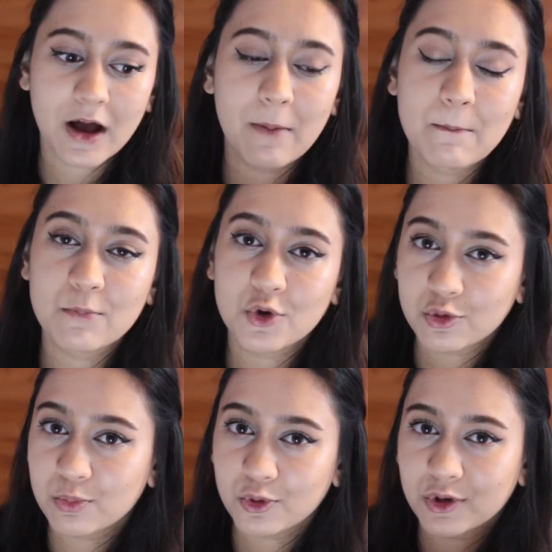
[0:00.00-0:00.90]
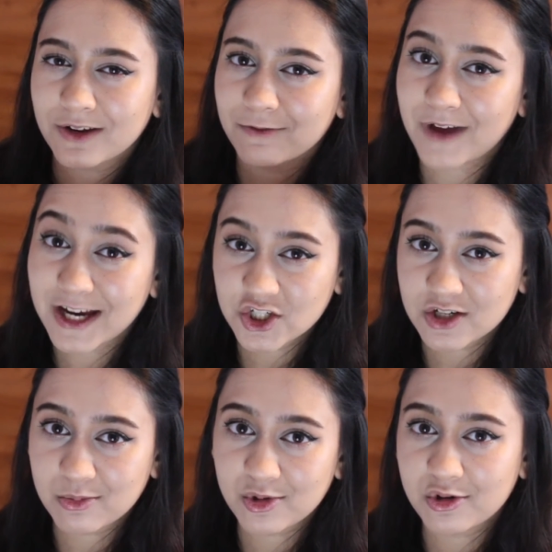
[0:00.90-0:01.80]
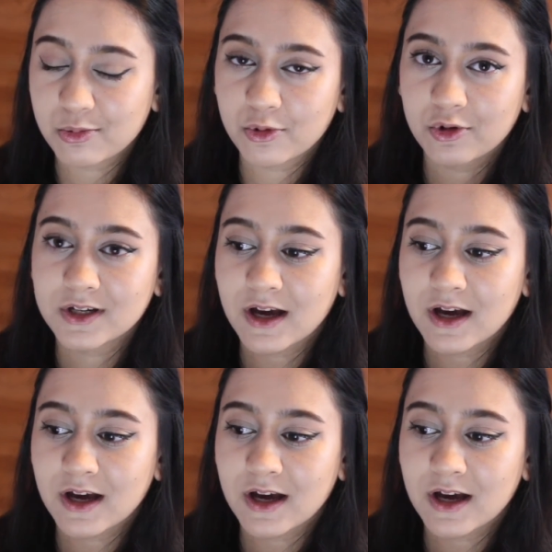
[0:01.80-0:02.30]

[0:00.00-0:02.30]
a mood board, a fashion mood board.